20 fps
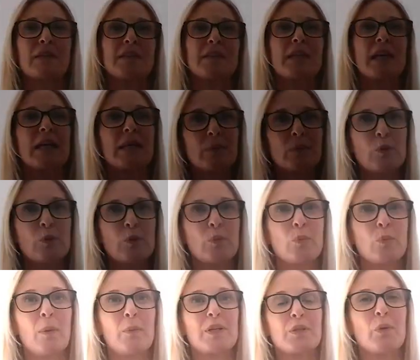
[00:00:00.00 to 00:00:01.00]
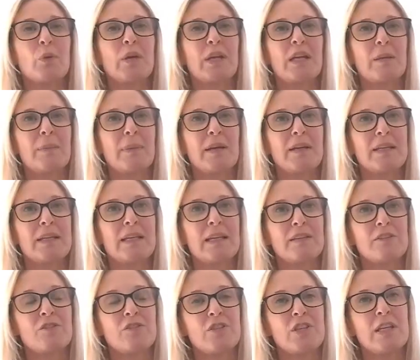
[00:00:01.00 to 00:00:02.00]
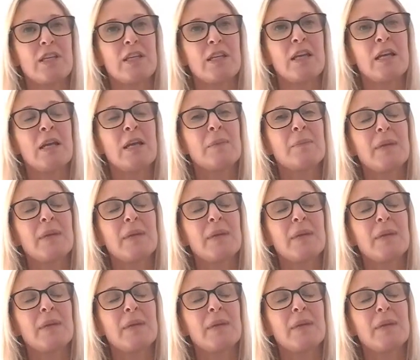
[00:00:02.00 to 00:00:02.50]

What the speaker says: at the table when we're talking about ESG,